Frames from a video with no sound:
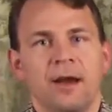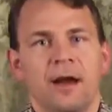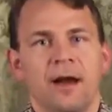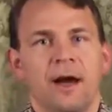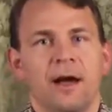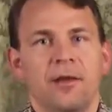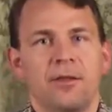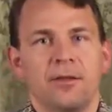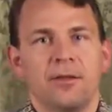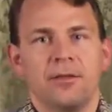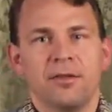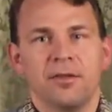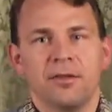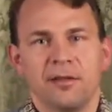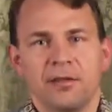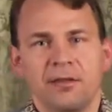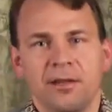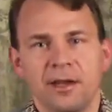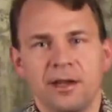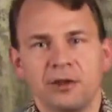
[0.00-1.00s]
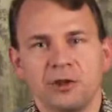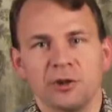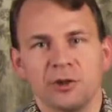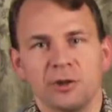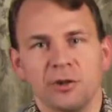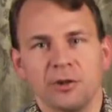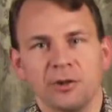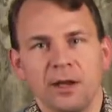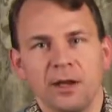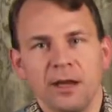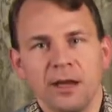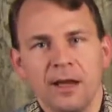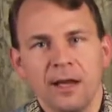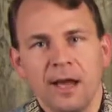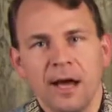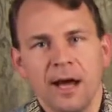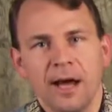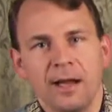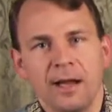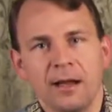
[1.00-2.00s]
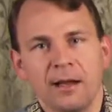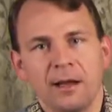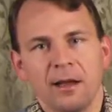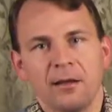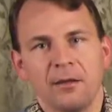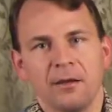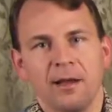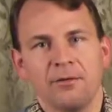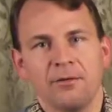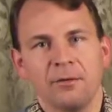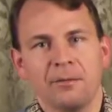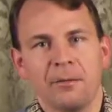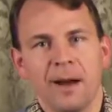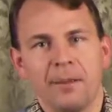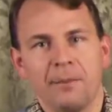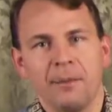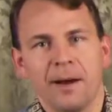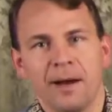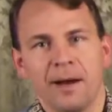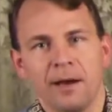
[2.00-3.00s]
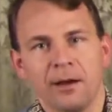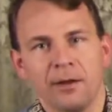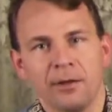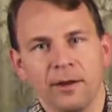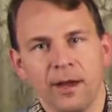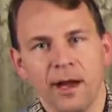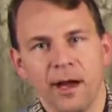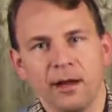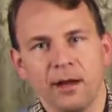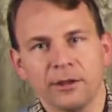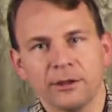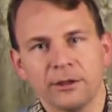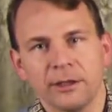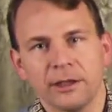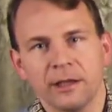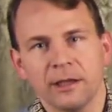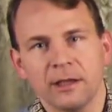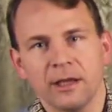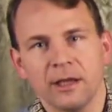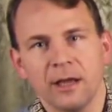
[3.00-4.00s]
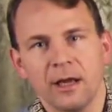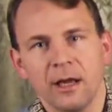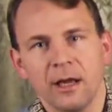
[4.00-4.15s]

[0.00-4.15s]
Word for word: uh, the sensational uh, left my mind theology,